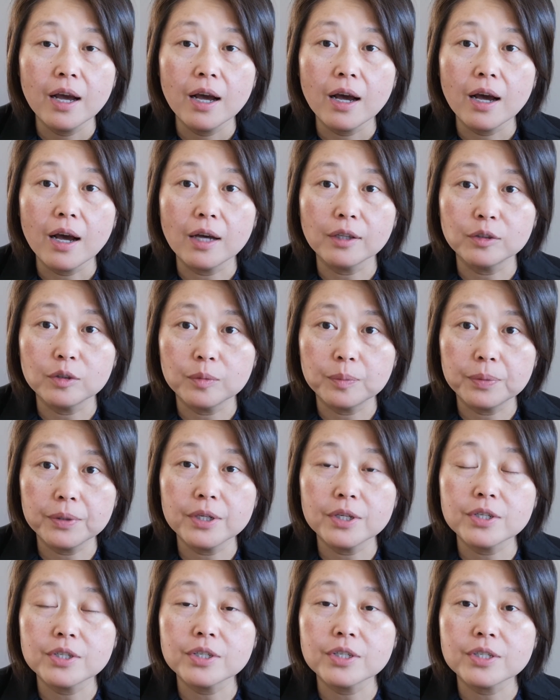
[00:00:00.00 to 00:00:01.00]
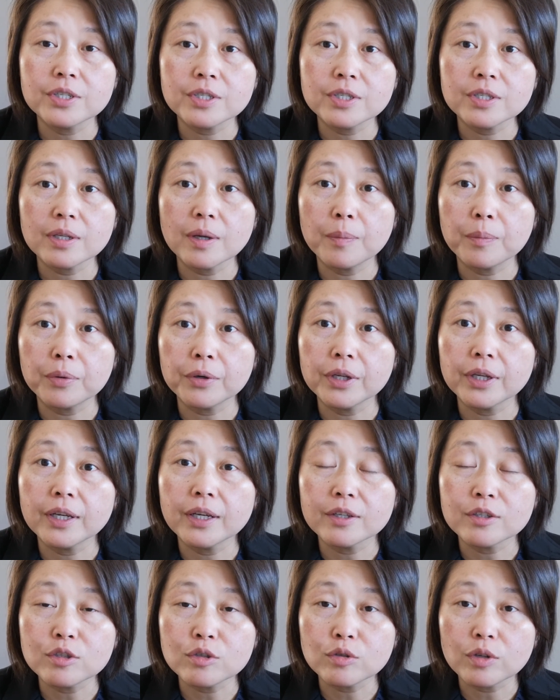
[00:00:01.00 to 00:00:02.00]
a
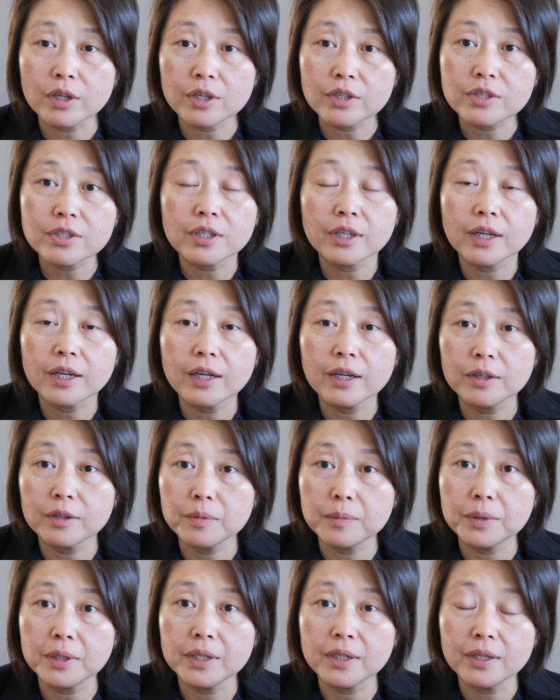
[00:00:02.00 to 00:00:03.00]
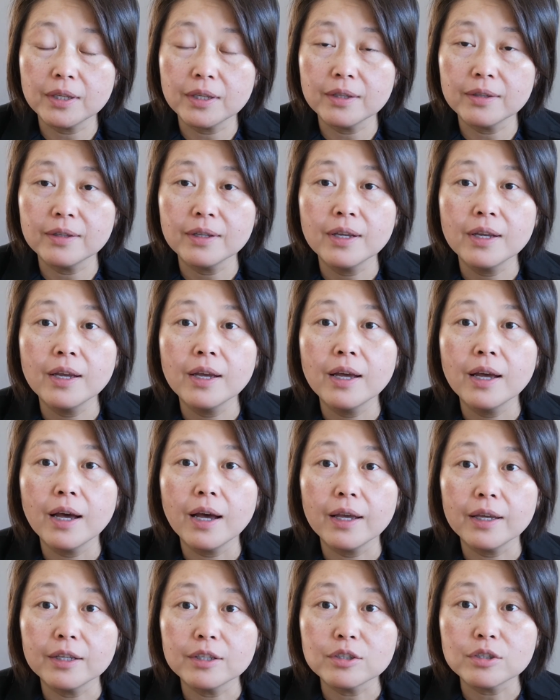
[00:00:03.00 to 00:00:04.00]
pre-construction condominium
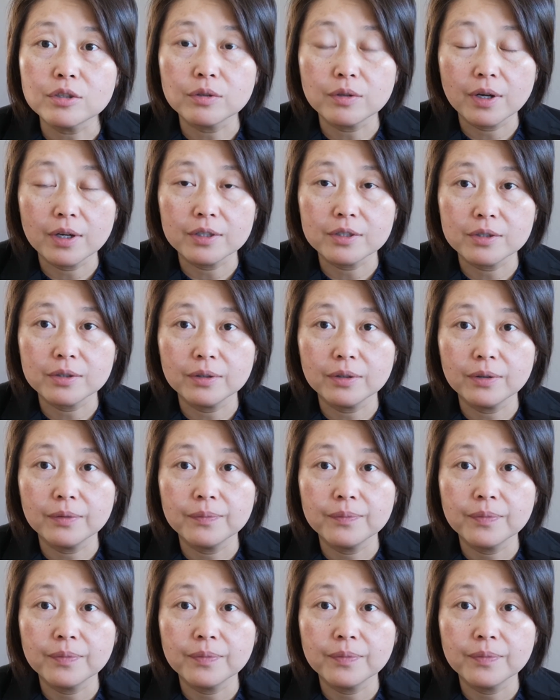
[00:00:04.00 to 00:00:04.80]
in Toronto.